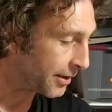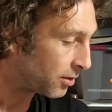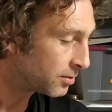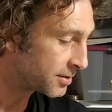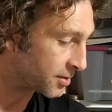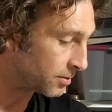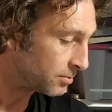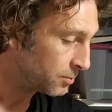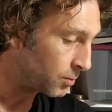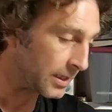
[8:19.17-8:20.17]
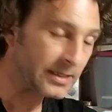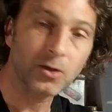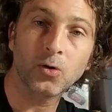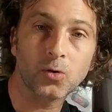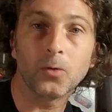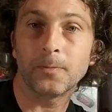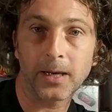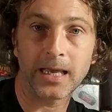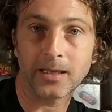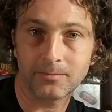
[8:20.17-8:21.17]
and also will let the Cocoa
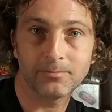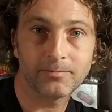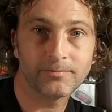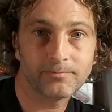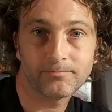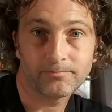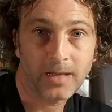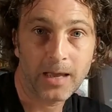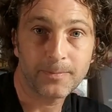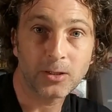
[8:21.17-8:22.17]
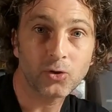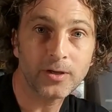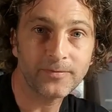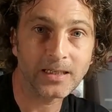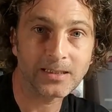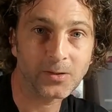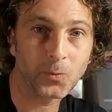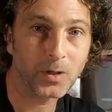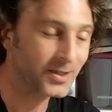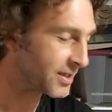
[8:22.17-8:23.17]
play MP3
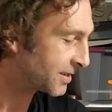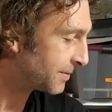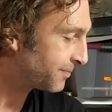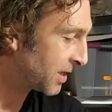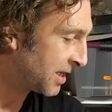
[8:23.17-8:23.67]
files and whatnot.